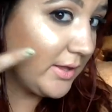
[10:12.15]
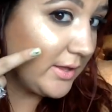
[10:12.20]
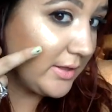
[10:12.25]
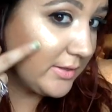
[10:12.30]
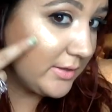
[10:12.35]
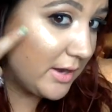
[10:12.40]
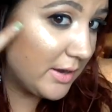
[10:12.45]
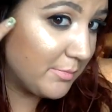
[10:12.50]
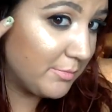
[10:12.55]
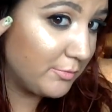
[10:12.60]
and
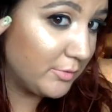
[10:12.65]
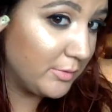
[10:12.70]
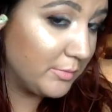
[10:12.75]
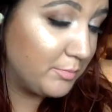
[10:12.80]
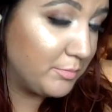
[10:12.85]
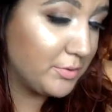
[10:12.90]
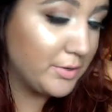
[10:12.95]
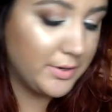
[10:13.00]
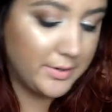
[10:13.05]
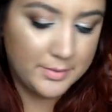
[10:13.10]
then I would
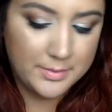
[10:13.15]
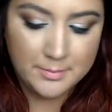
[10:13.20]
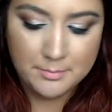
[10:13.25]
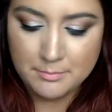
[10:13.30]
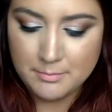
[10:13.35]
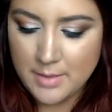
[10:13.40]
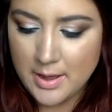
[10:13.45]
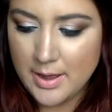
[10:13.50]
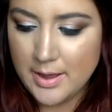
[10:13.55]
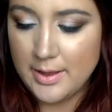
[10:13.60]
put
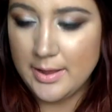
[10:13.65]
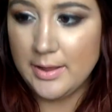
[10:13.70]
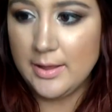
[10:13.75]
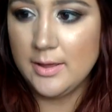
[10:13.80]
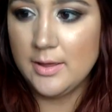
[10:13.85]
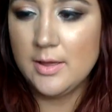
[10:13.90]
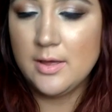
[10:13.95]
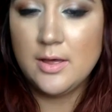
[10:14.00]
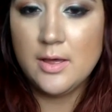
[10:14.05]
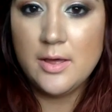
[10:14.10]

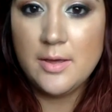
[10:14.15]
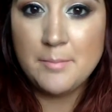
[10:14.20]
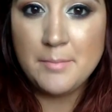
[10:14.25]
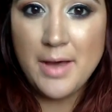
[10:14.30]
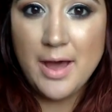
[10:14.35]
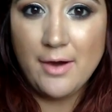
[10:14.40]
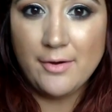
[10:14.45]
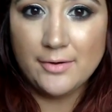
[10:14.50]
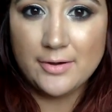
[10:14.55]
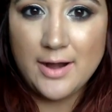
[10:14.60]
my
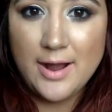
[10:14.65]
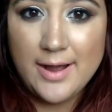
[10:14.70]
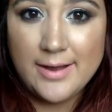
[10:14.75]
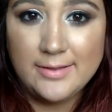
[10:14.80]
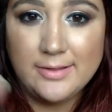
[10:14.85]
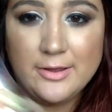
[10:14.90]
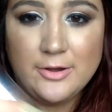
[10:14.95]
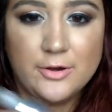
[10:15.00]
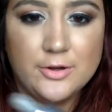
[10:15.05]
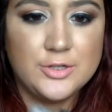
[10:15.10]
powder
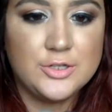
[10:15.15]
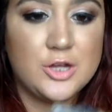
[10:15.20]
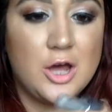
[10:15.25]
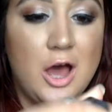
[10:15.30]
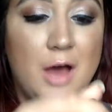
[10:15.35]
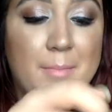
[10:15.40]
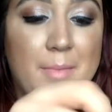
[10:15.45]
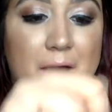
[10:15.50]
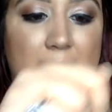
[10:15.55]
highlight on top.